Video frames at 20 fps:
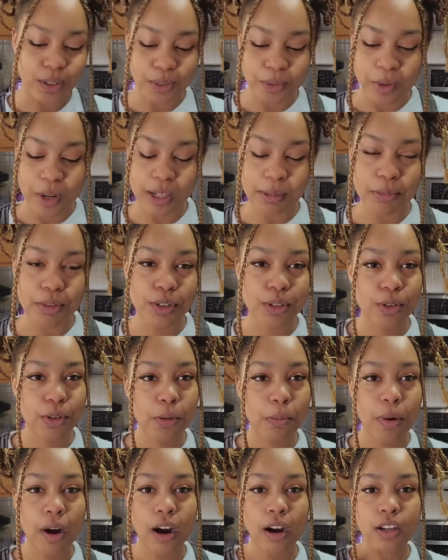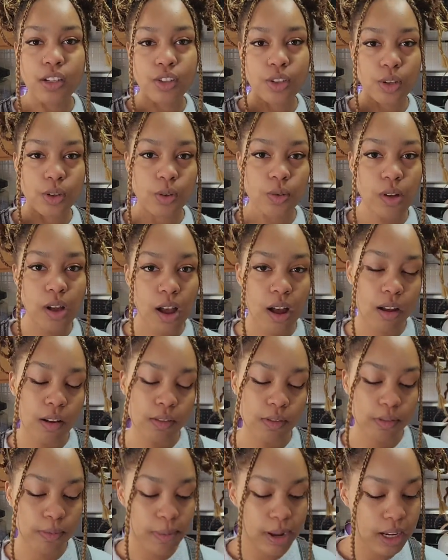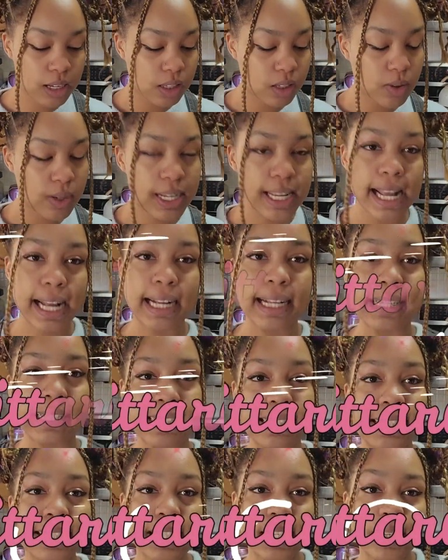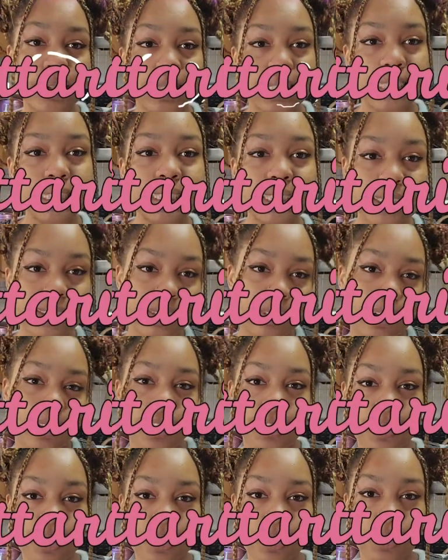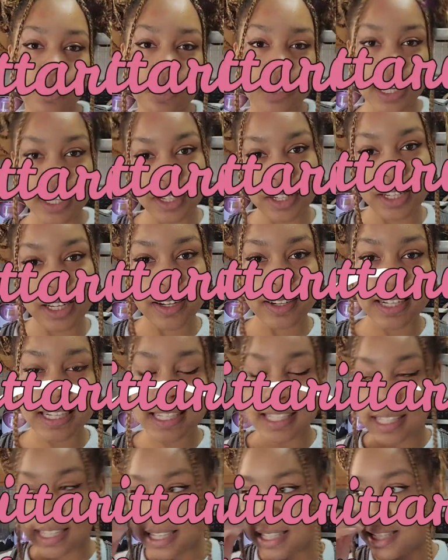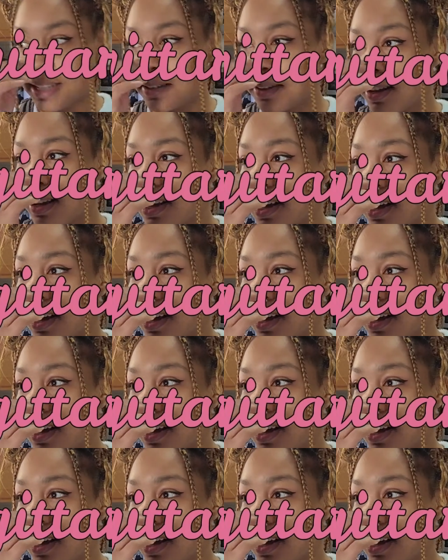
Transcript: Welcome to part two of my zodiac series. It's still in the Sagittarius season.